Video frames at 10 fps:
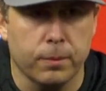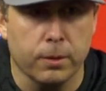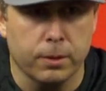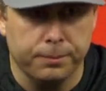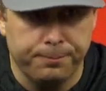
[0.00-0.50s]

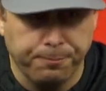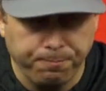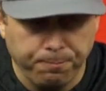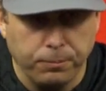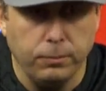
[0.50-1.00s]

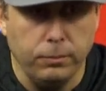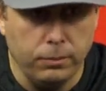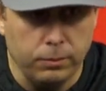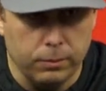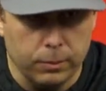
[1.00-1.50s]

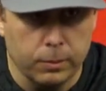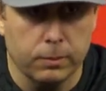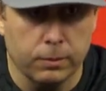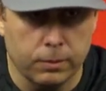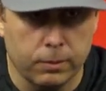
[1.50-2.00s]

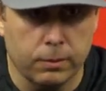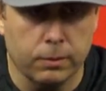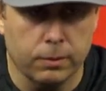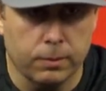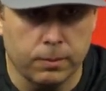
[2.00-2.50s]

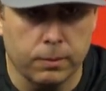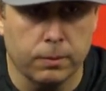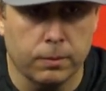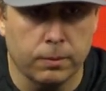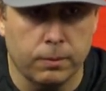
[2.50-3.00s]

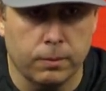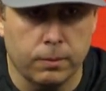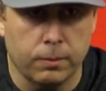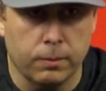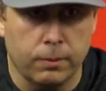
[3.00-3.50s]

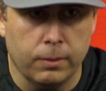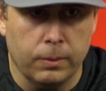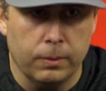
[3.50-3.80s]
Nobody speaks.